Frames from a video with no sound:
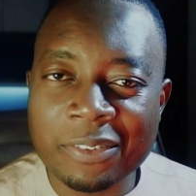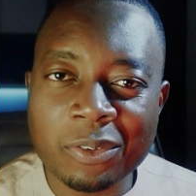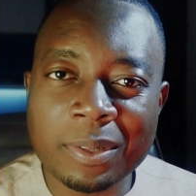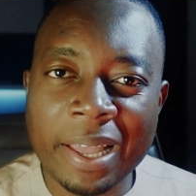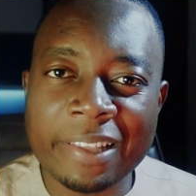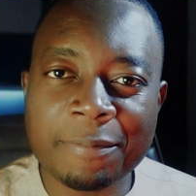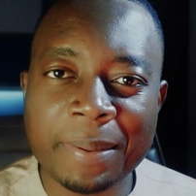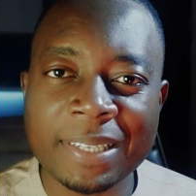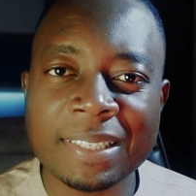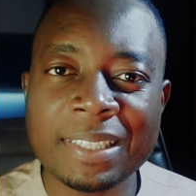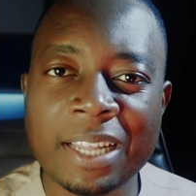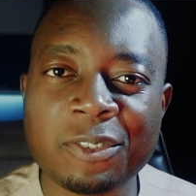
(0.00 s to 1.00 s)
And so they are
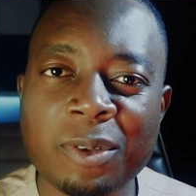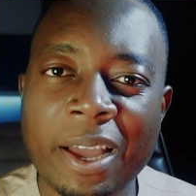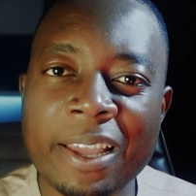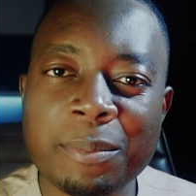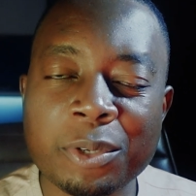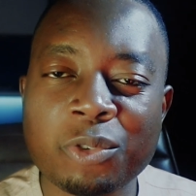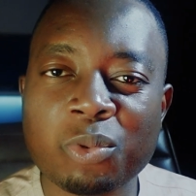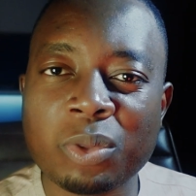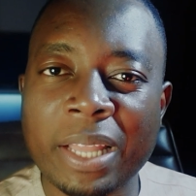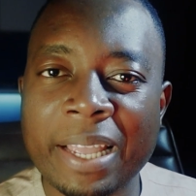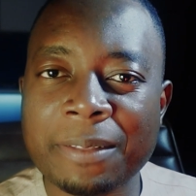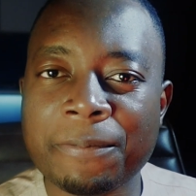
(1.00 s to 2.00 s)
expecting that you are able to
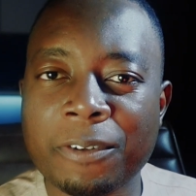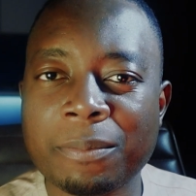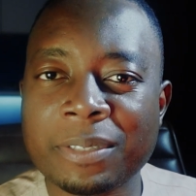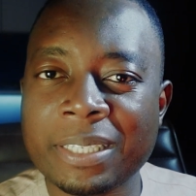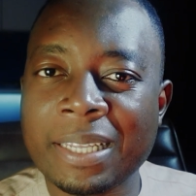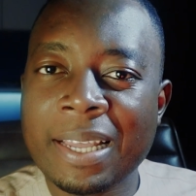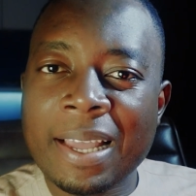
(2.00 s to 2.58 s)
learn from the